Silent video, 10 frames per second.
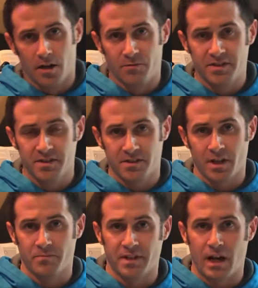This is
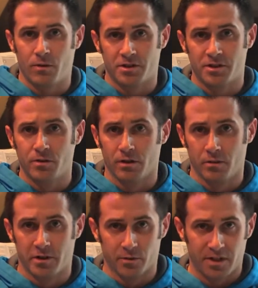something I was doing a
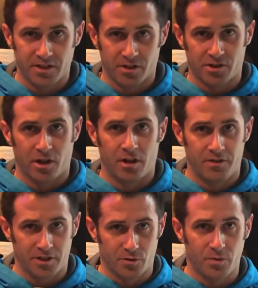little bit of research on
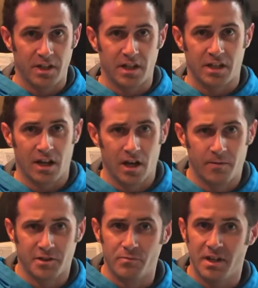this week.
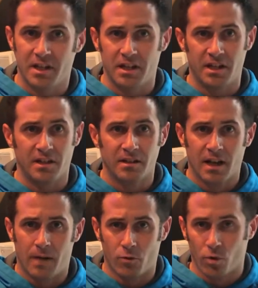
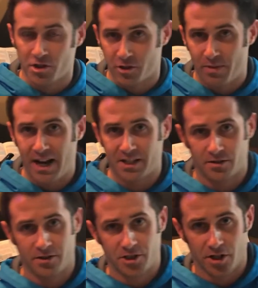I'm a worship
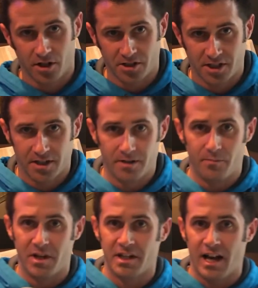pastor at a church, and
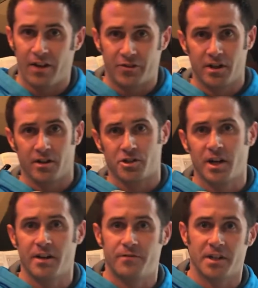many out there are
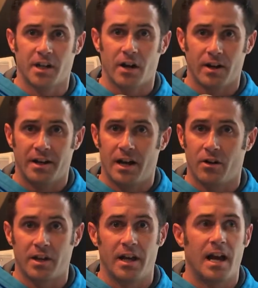trying to figure out right now,
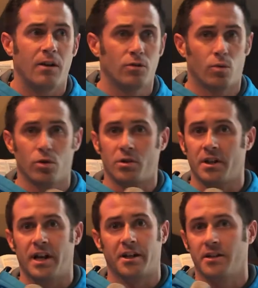okay, how in the world
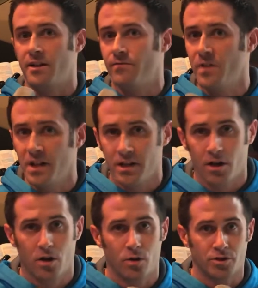can I create
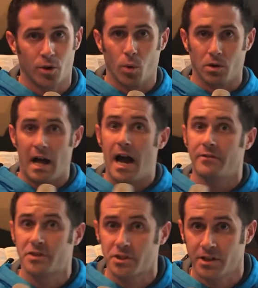videos or
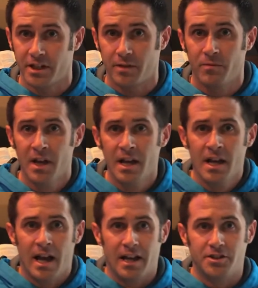live stream
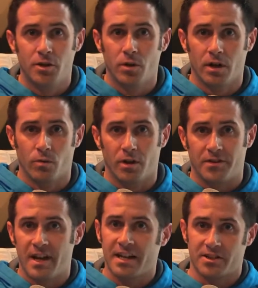and do it
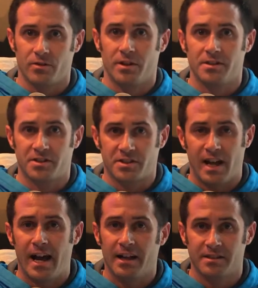with excellence
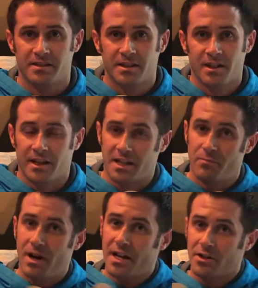as, like in
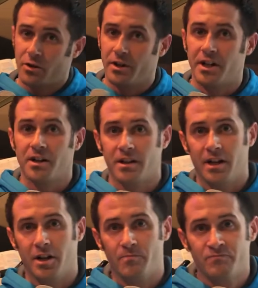my
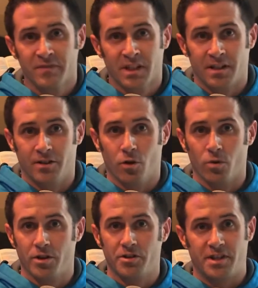career,
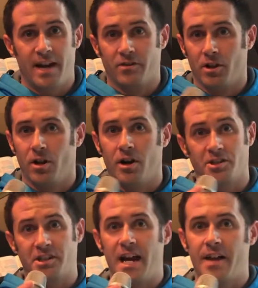we're used to having a
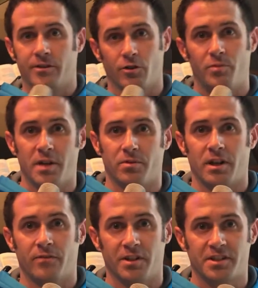large gathering of people
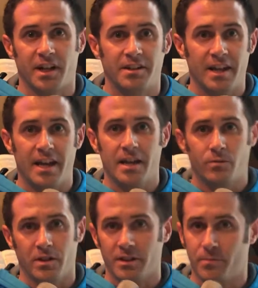every Sunday.
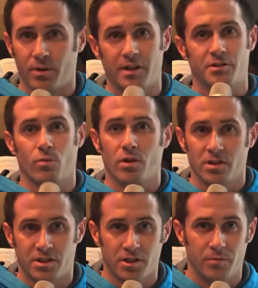We lead praise and
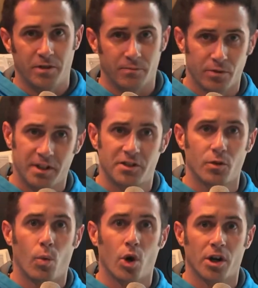worship and preach
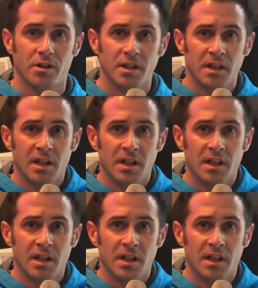the word.